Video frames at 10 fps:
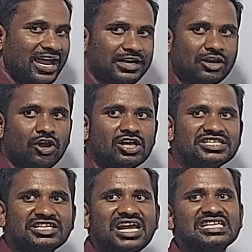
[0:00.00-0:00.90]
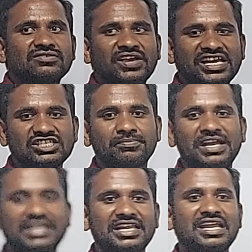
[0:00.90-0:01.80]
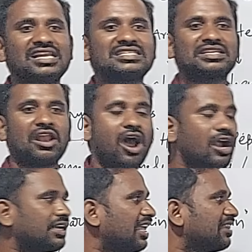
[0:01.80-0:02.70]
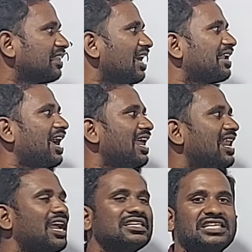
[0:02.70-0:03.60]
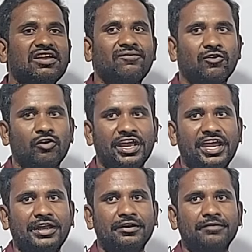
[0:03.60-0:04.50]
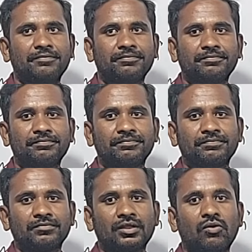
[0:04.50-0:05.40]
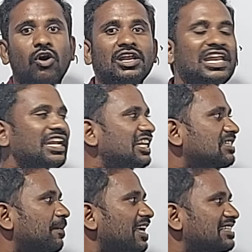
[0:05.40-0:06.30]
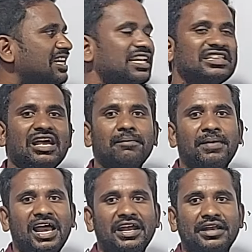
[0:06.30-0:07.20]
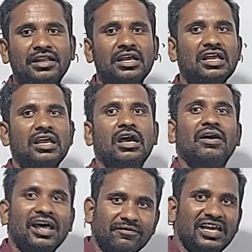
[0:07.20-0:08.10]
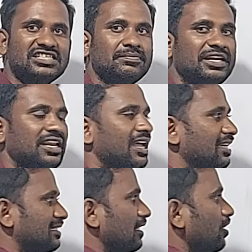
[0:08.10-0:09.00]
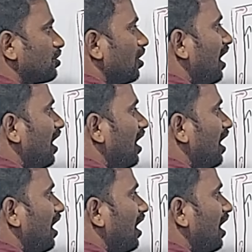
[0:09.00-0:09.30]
nitrogenous waste materials not in the dialyzing fluid only it is present in the blood or waste materials. So